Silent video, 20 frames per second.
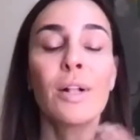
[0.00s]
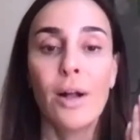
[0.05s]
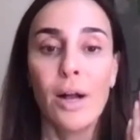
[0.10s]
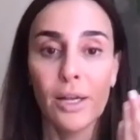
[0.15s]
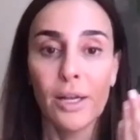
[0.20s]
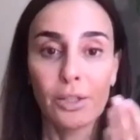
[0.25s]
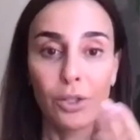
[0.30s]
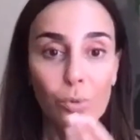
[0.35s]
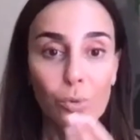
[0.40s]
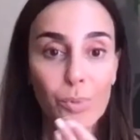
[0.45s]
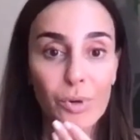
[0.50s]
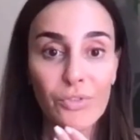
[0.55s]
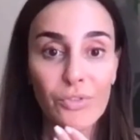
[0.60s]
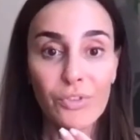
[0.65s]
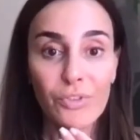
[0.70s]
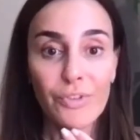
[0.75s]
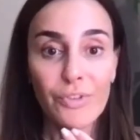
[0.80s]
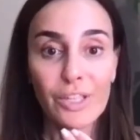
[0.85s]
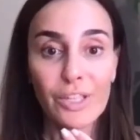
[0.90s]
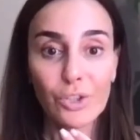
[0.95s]
a little bit of
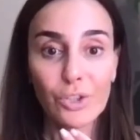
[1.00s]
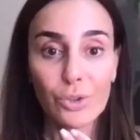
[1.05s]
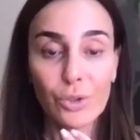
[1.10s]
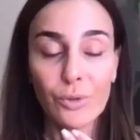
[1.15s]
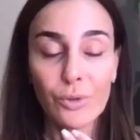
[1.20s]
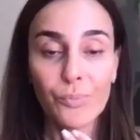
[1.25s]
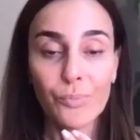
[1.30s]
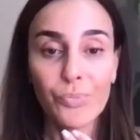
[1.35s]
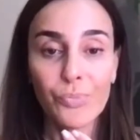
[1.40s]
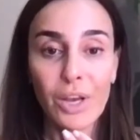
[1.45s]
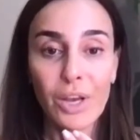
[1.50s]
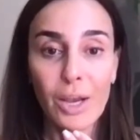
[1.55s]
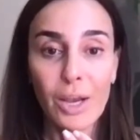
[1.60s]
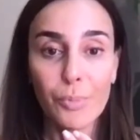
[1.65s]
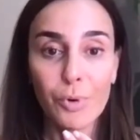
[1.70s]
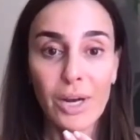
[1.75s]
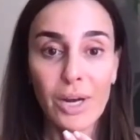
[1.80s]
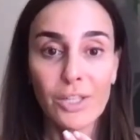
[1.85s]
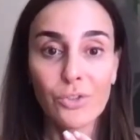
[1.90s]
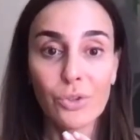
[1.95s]
the facial
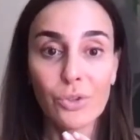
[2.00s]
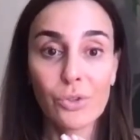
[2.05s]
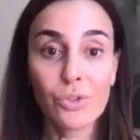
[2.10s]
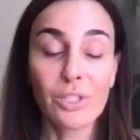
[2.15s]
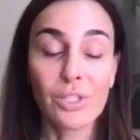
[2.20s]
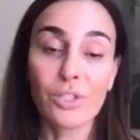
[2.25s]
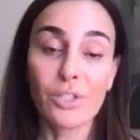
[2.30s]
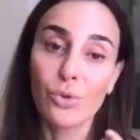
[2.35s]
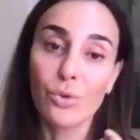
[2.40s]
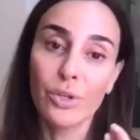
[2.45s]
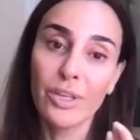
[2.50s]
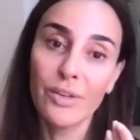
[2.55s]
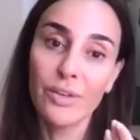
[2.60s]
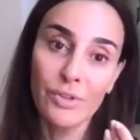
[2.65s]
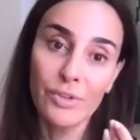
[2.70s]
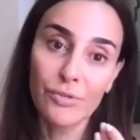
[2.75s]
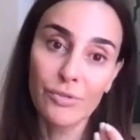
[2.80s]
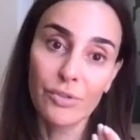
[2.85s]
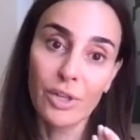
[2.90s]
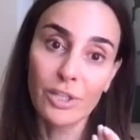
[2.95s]
hyperhidrosis or
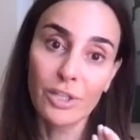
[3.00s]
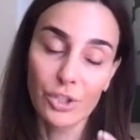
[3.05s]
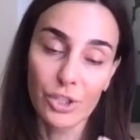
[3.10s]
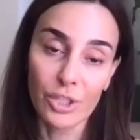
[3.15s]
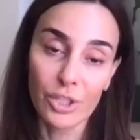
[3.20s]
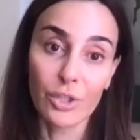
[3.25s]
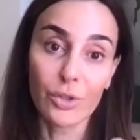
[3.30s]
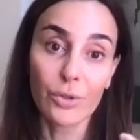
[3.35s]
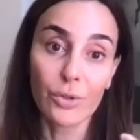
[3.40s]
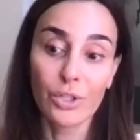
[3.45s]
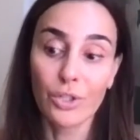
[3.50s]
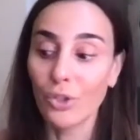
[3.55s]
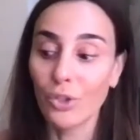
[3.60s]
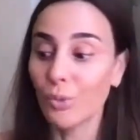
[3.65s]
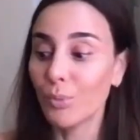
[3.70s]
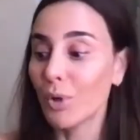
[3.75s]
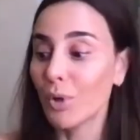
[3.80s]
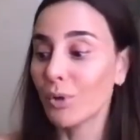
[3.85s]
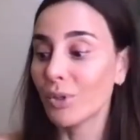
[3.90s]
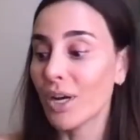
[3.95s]
even flushing you can do
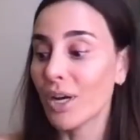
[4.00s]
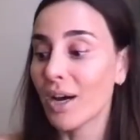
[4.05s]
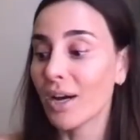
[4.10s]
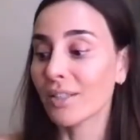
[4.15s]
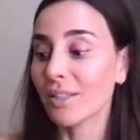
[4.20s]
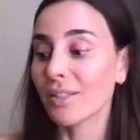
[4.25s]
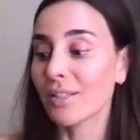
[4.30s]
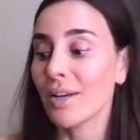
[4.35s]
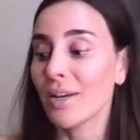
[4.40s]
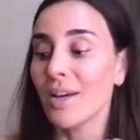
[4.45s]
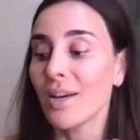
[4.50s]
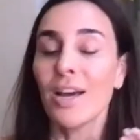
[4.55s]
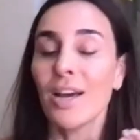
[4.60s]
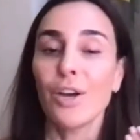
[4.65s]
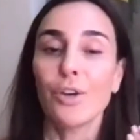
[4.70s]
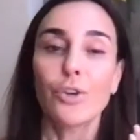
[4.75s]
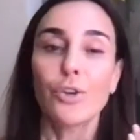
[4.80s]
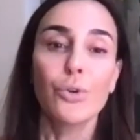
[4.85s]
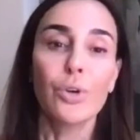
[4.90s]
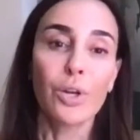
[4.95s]
botox
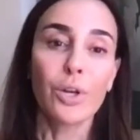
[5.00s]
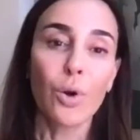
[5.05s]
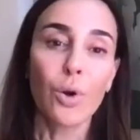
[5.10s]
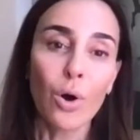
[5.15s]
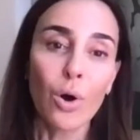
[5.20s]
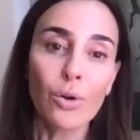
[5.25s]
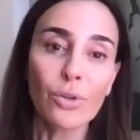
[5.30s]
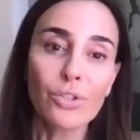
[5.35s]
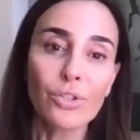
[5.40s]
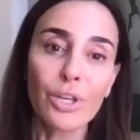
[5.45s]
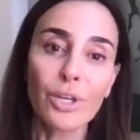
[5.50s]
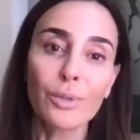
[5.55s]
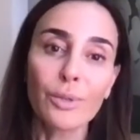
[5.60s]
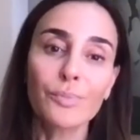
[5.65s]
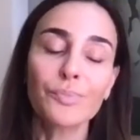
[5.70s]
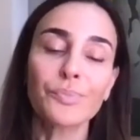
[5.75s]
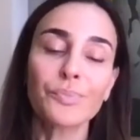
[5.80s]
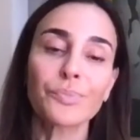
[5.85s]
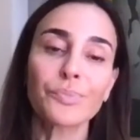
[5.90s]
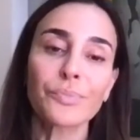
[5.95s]
you can
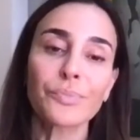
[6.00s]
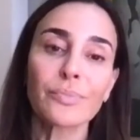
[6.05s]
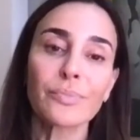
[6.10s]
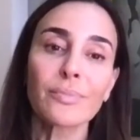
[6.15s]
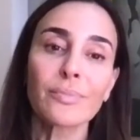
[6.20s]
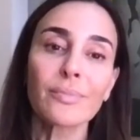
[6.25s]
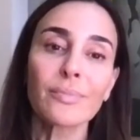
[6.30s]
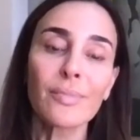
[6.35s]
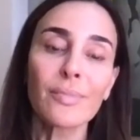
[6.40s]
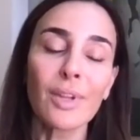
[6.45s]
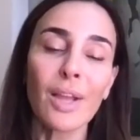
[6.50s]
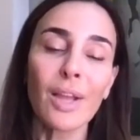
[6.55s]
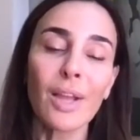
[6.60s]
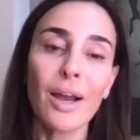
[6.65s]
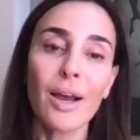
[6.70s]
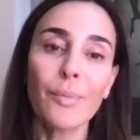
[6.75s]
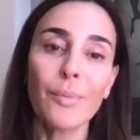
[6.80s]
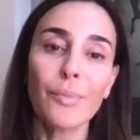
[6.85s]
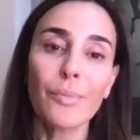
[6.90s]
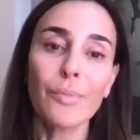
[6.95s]
also
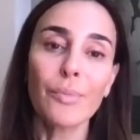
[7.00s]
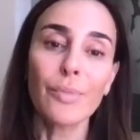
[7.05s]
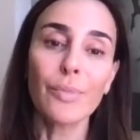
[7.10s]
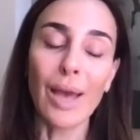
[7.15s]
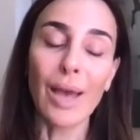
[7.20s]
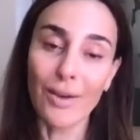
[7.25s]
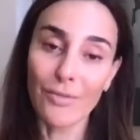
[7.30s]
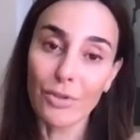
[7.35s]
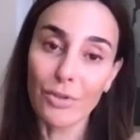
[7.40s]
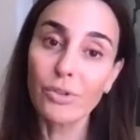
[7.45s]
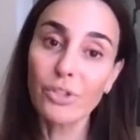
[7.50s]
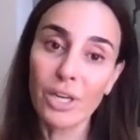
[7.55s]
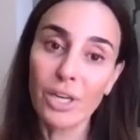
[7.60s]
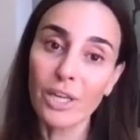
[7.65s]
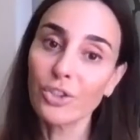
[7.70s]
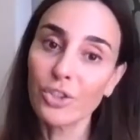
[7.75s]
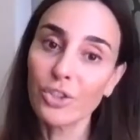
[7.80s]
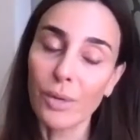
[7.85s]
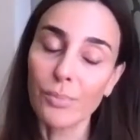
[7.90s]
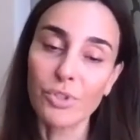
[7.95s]
um, have those
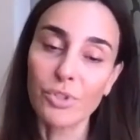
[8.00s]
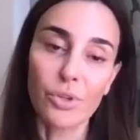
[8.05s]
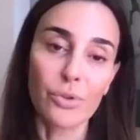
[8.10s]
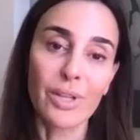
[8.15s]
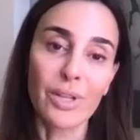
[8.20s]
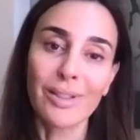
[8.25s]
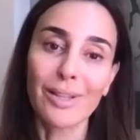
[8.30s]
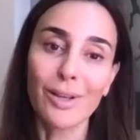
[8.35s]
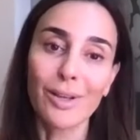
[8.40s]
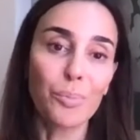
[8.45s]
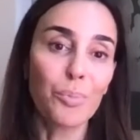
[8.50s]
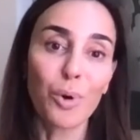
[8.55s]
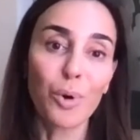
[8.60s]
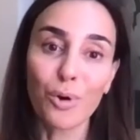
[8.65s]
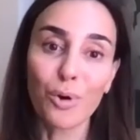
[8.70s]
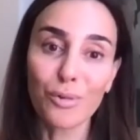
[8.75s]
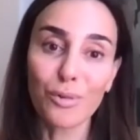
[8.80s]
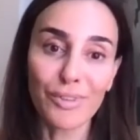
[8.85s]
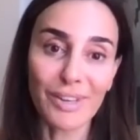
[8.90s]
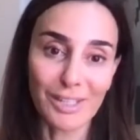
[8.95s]
touch ups so that they're
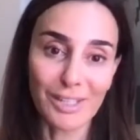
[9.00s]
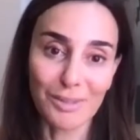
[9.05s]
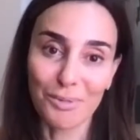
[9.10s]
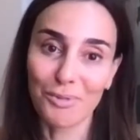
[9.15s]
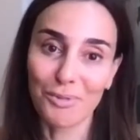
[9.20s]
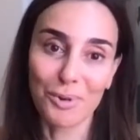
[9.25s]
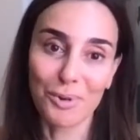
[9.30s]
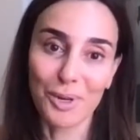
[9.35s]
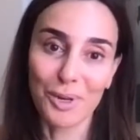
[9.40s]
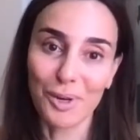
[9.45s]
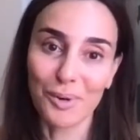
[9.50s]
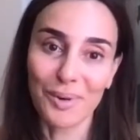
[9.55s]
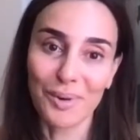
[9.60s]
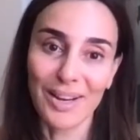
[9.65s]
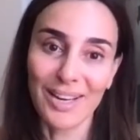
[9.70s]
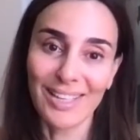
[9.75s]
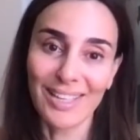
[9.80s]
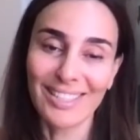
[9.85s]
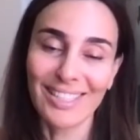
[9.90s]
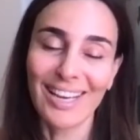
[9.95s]
perfect before your
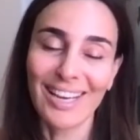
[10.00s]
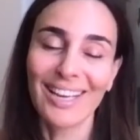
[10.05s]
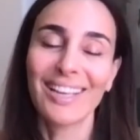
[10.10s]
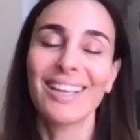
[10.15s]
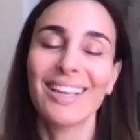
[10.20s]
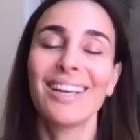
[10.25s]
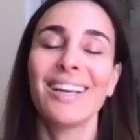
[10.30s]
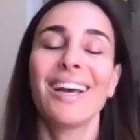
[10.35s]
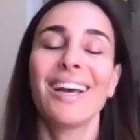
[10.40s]
wedding day.